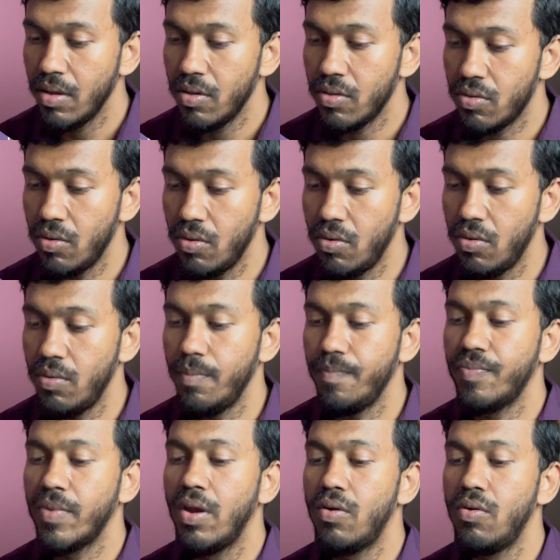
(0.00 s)
So
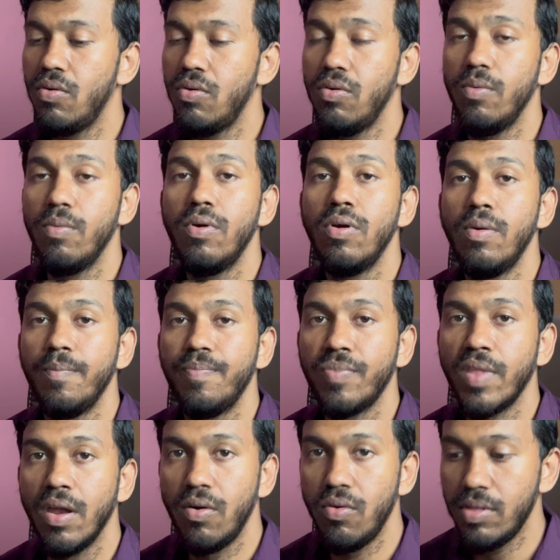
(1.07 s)
to
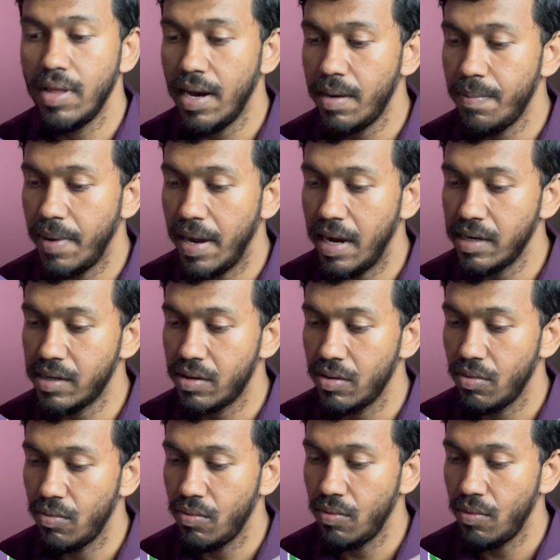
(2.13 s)
do that, first
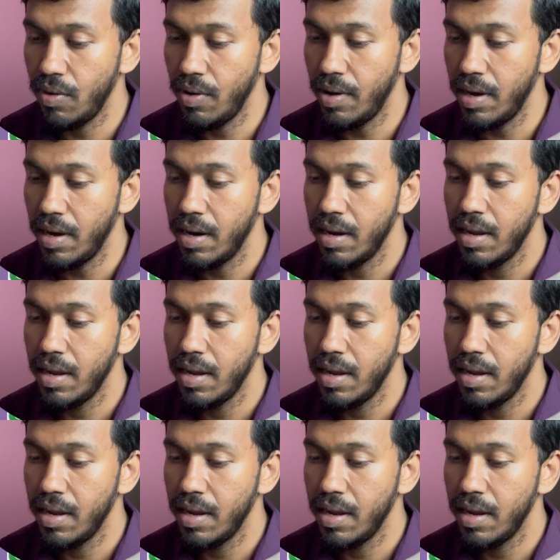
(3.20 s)
we'll